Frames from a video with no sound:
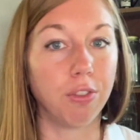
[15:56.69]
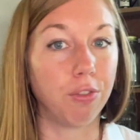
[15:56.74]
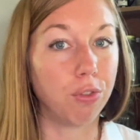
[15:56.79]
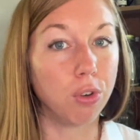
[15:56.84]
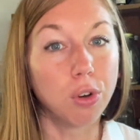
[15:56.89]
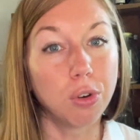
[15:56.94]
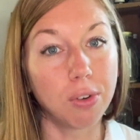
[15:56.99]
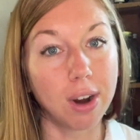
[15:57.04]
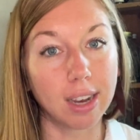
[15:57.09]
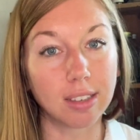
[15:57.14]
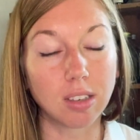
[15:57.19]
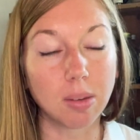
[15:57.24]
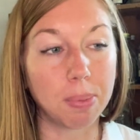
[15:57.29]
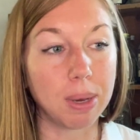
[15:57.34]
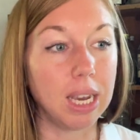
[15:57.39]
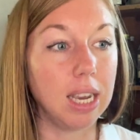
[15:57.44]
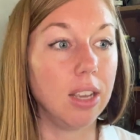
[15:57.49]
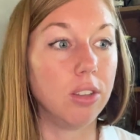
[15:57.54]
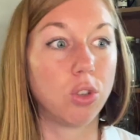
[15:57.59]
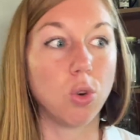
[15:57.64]
food
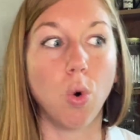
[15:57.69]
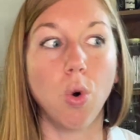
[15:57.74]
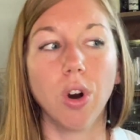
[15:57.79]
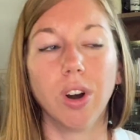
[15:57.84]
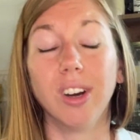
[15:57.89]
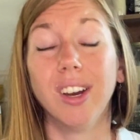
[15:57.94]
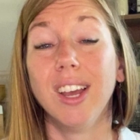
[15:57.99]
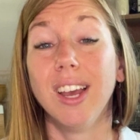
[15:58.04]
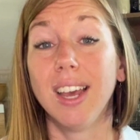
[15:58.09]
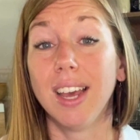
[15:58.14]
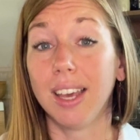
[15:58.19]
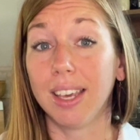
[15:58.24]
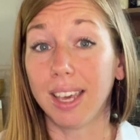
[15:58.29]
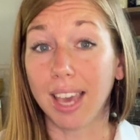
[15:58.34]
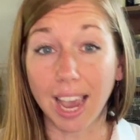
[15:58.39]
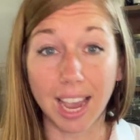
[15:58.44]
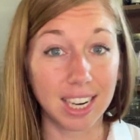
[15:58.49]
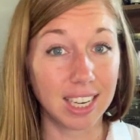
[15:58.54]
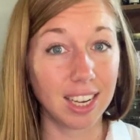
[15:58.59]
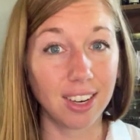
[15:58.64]
recipes or
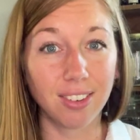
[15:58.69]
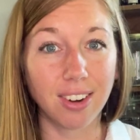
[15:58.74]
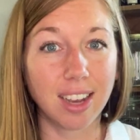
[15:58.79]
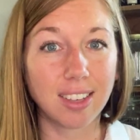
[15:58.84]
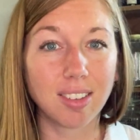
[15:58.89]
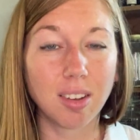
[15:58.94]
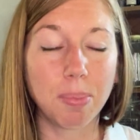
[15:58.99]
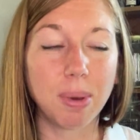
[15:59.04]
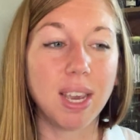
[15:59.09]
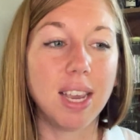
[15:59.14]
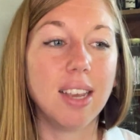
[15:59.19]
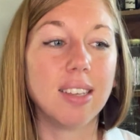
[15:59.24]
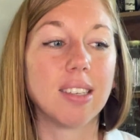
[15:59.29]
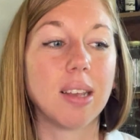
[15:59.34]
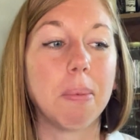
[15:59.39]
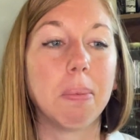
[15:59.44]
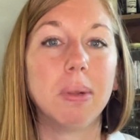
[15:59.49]
canning recipes,